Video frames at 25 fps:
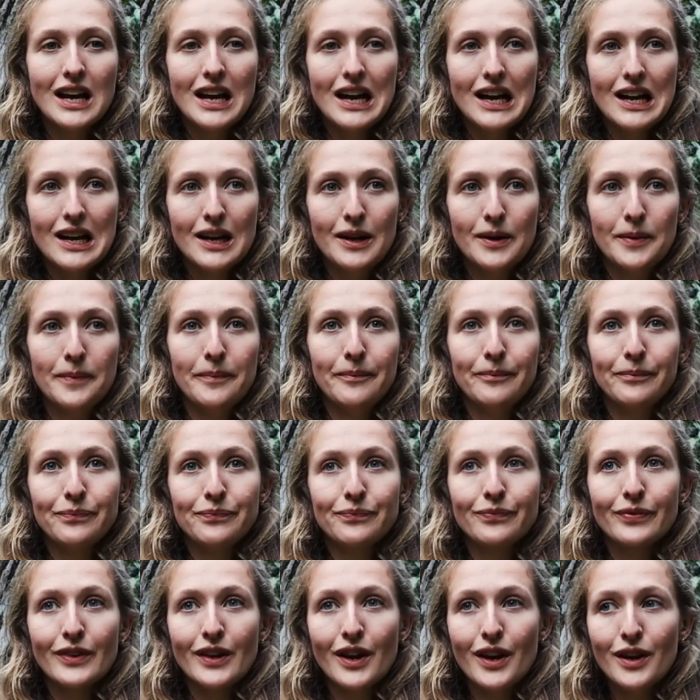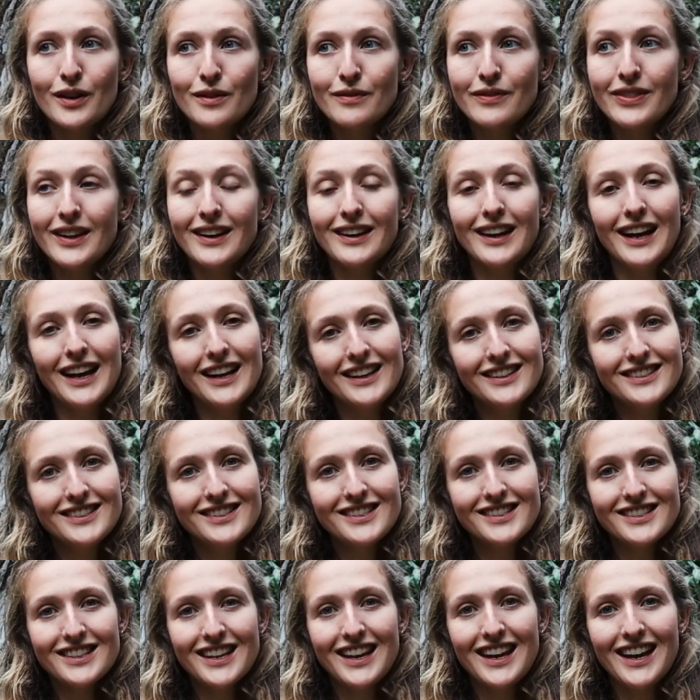over the
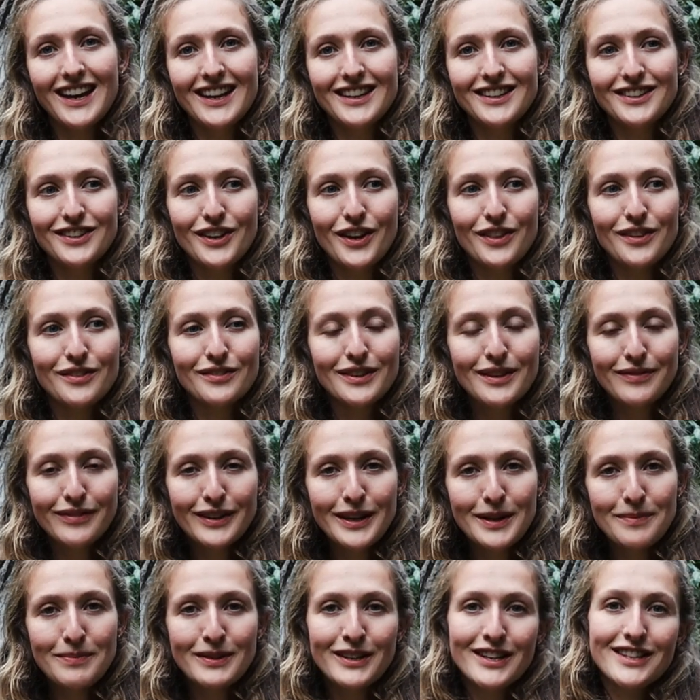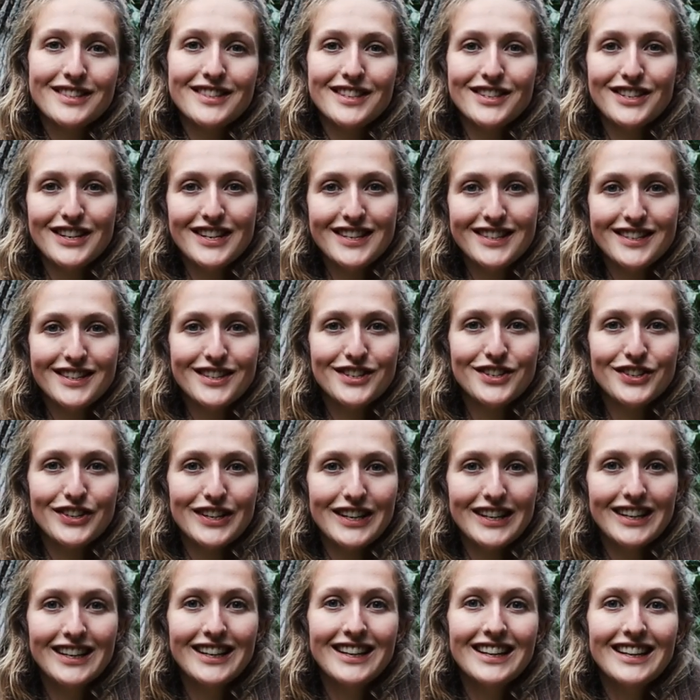land and not the river, because the chestnut
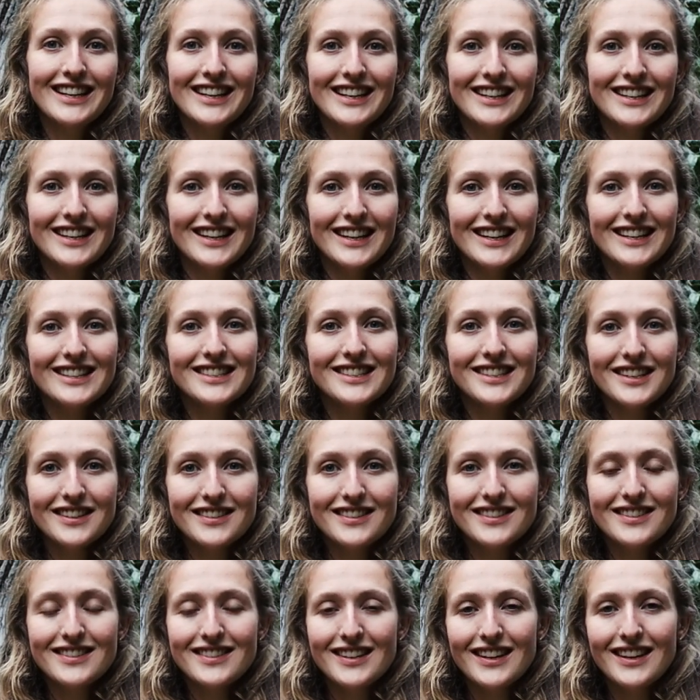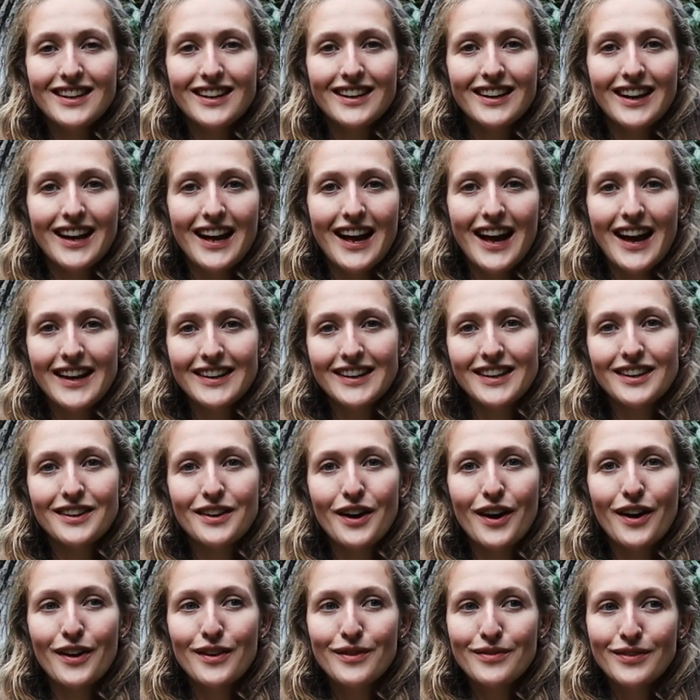tree, it does sit hanging
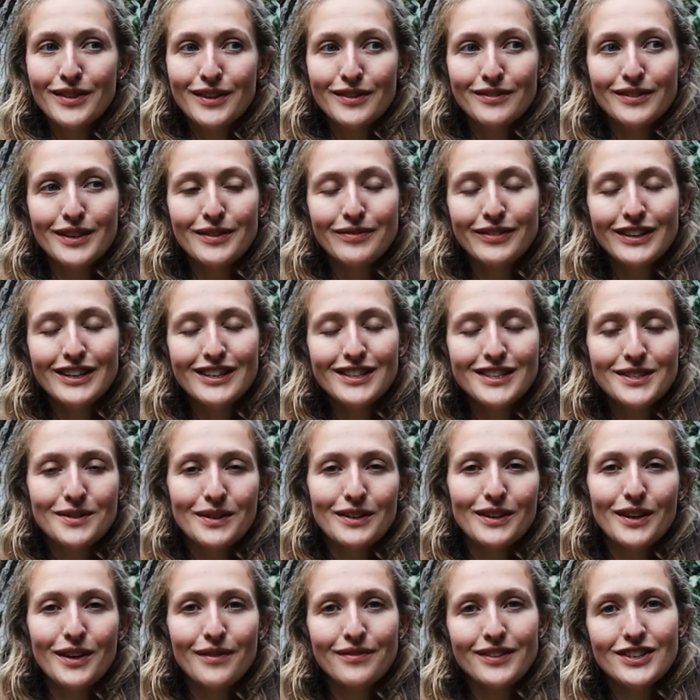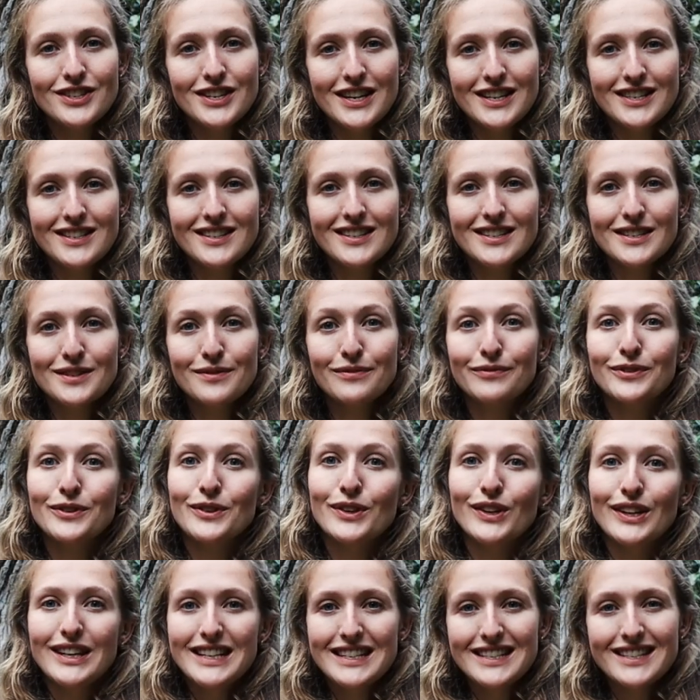over the river, so a lot of the chestnuts
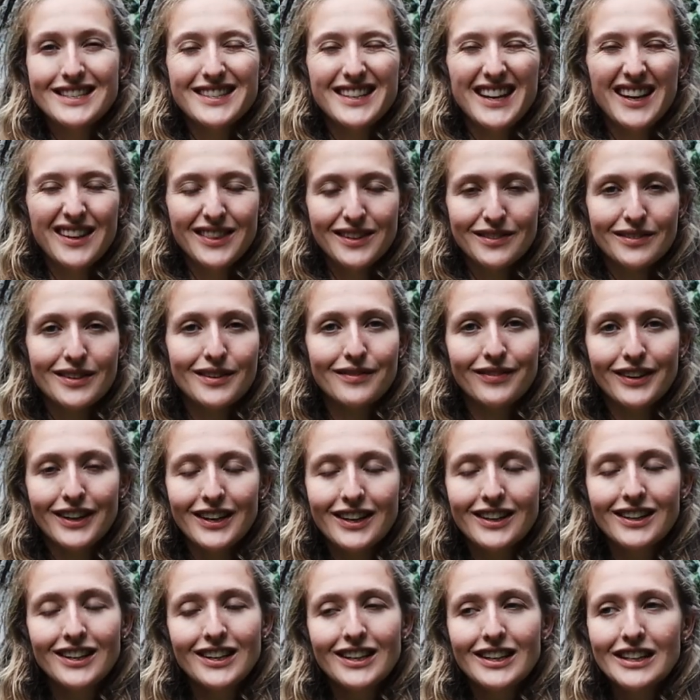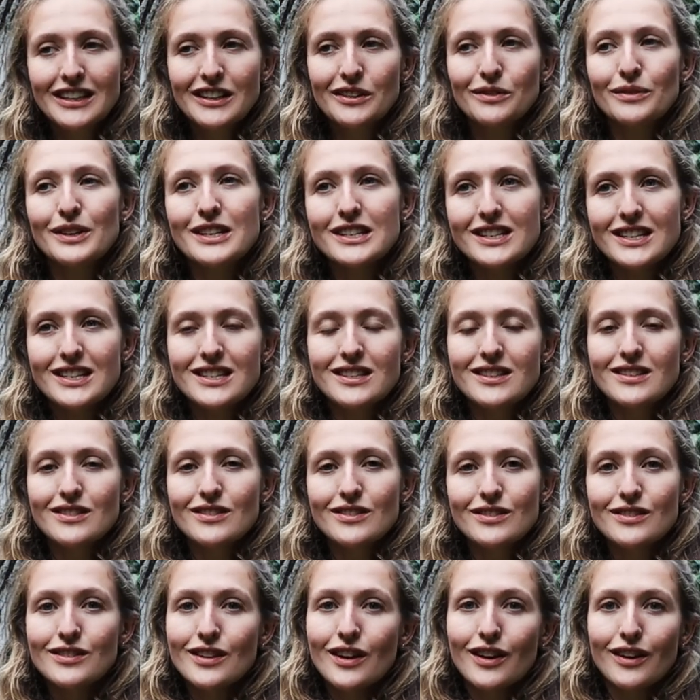fall inside the river, which
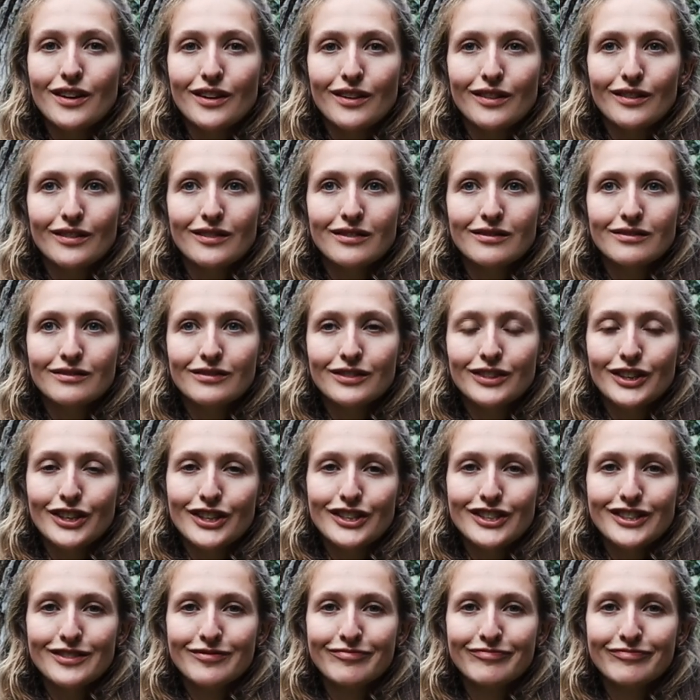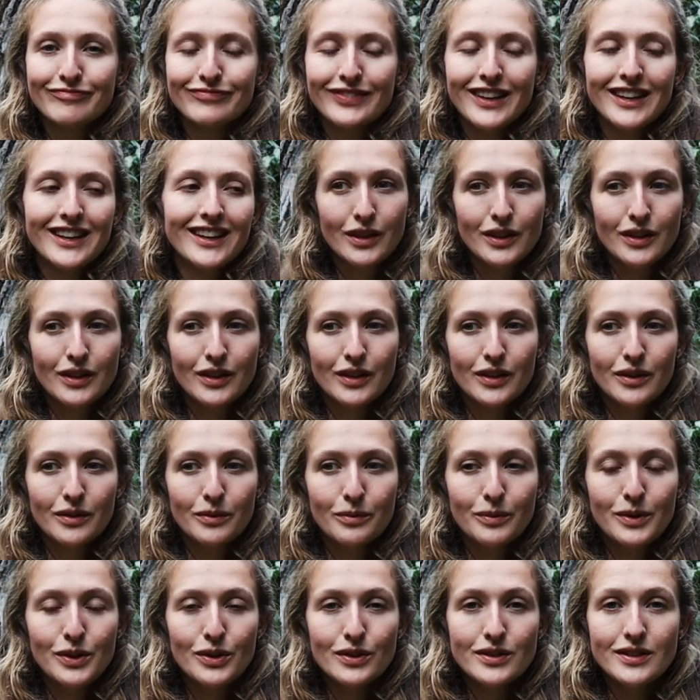isn't so good.
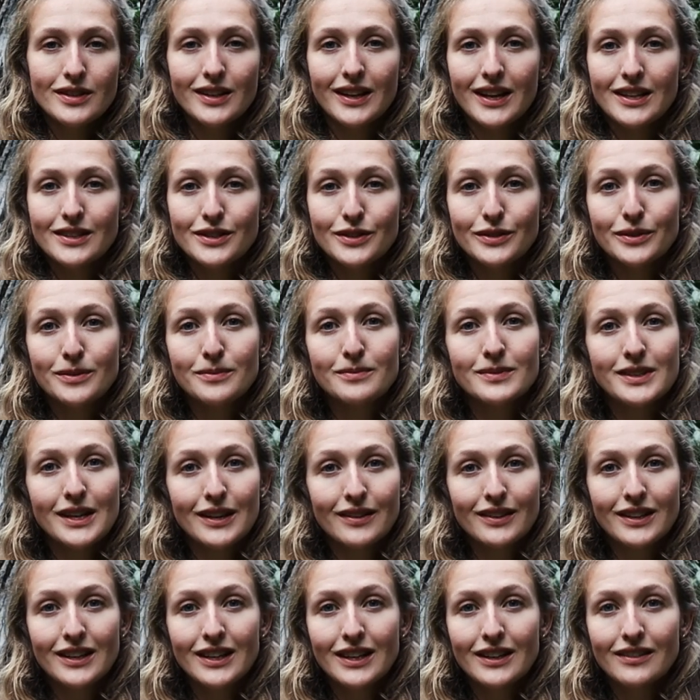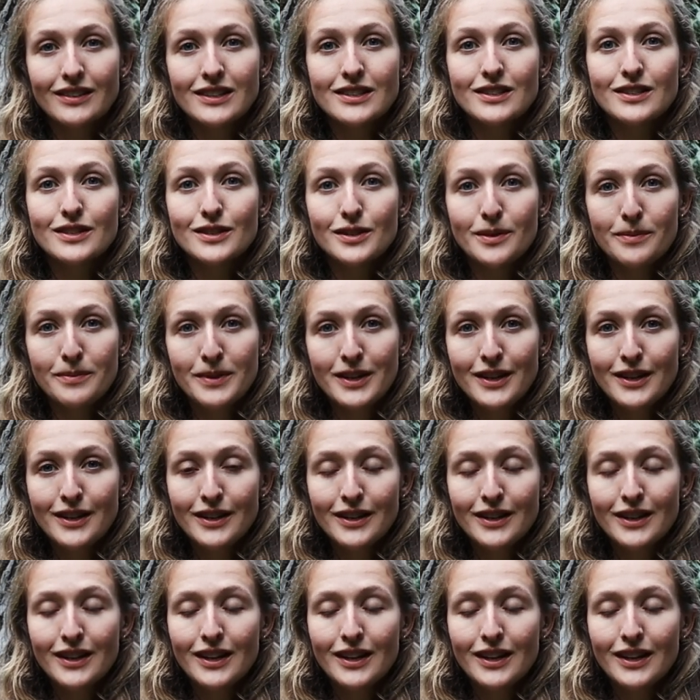We also like to come down here in summer